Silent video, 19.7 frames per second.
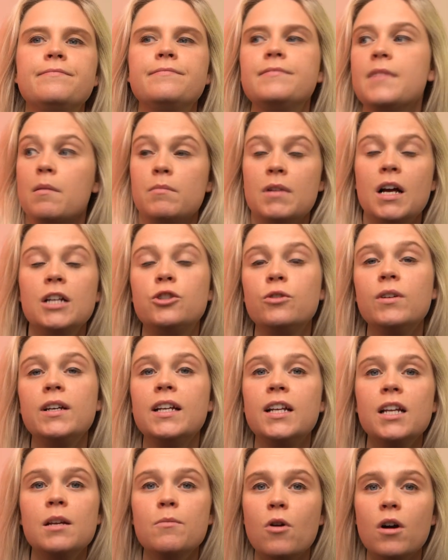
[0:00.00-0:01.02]
I'm not doing it
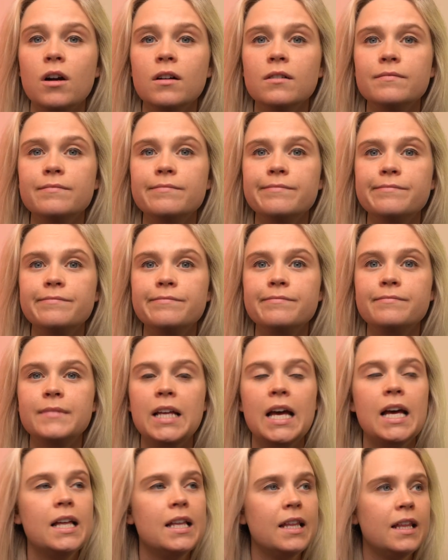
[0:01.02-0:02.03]
anymore.
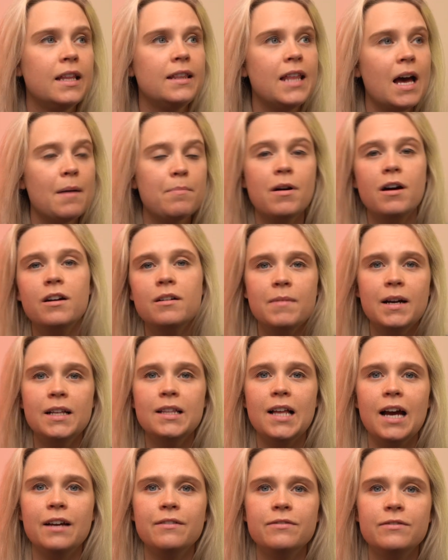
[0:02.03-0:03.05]
That part of my
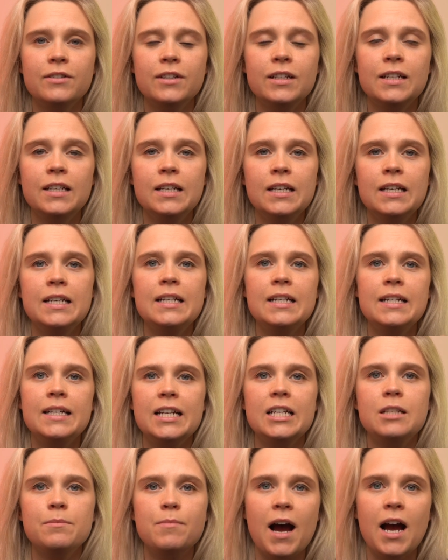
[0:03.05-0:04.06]
life
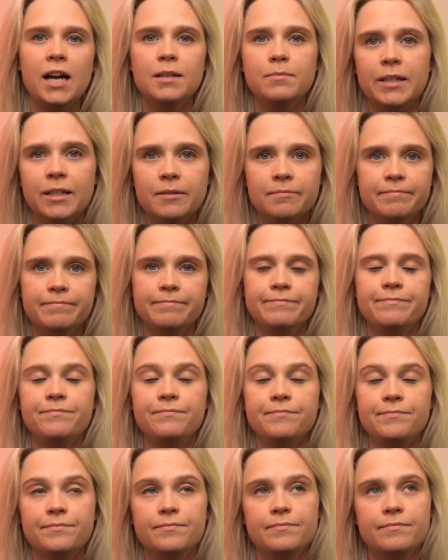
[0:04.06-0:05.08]
is behind me.
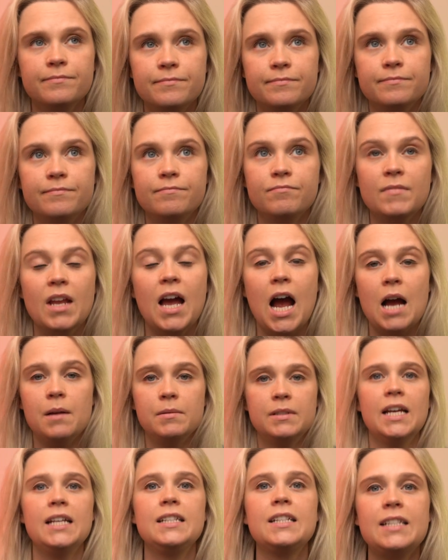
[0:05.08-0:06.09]
I'm
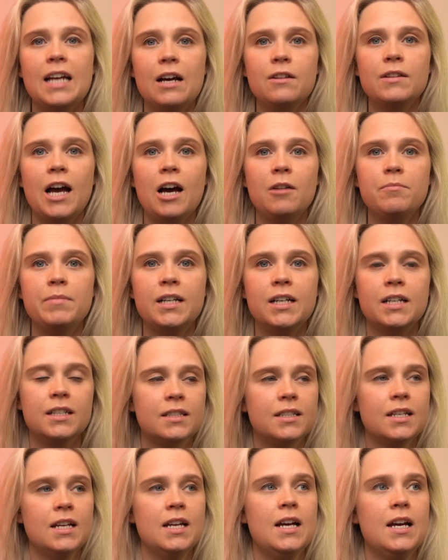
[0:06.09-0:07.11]
saying this out loud
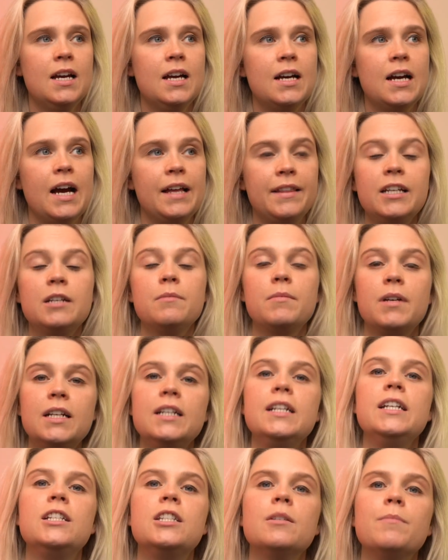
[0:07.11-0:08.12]
because I think I'm going to
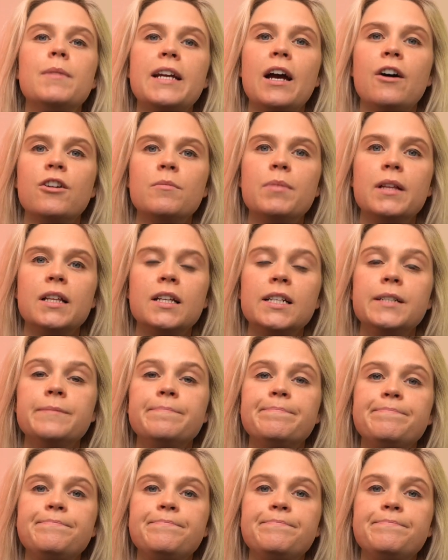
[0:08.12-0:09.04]
need some accountability.